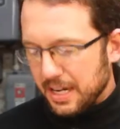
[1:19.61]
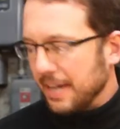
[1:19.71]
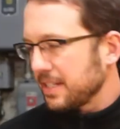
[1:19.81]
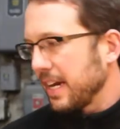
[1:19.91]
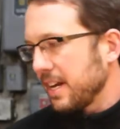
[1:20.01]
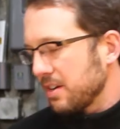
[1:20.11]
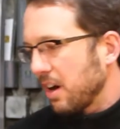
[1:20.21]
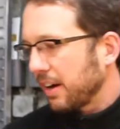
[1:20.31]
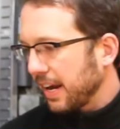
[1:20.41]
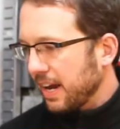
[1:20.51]
Cascadian
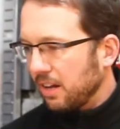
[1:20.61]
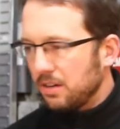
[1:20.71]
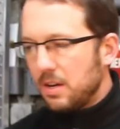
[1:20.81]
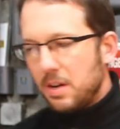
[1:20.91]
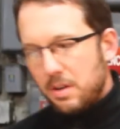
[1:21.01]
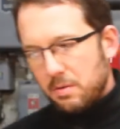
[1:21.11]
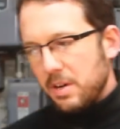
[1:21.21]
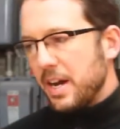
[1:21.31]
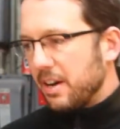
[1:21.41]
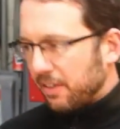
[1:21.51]
Dark Ale,
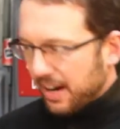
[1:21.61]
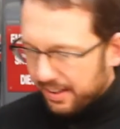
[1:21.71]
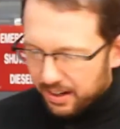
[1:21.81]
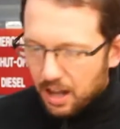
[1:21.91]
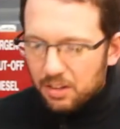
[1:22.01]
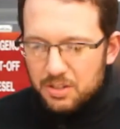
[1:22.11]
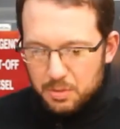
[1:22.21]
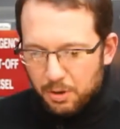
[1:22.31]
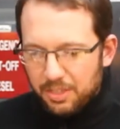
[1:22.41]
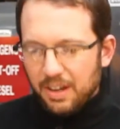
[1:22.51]
integrating the colors
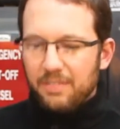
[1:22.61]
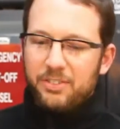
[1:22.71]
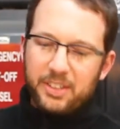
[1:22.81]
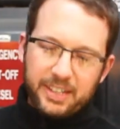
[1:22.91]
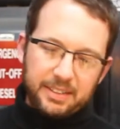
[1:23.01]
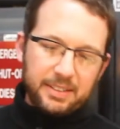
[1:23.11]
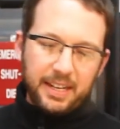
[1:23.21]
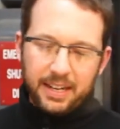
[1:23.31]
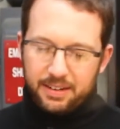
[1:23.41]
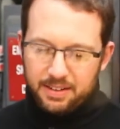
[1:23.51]
more thoughtfully,
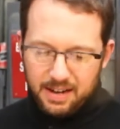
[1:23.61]
and